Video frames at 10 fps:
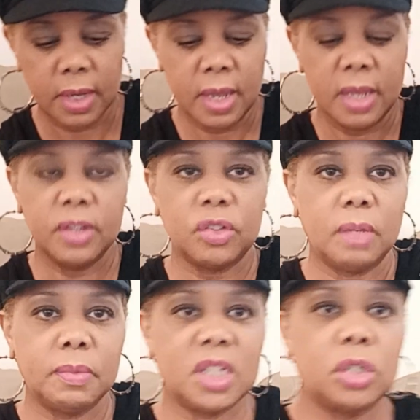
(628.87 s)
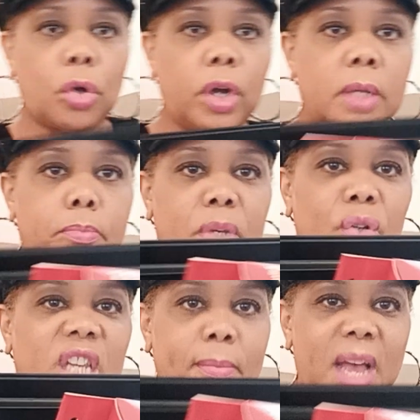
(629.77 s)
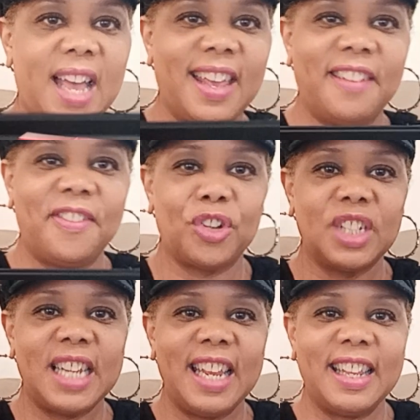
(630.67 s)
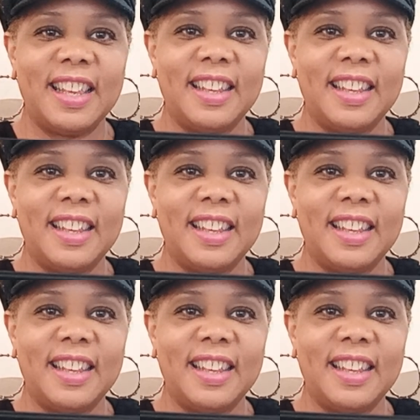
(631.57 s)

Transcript: So I'm just starting building my first aid kit.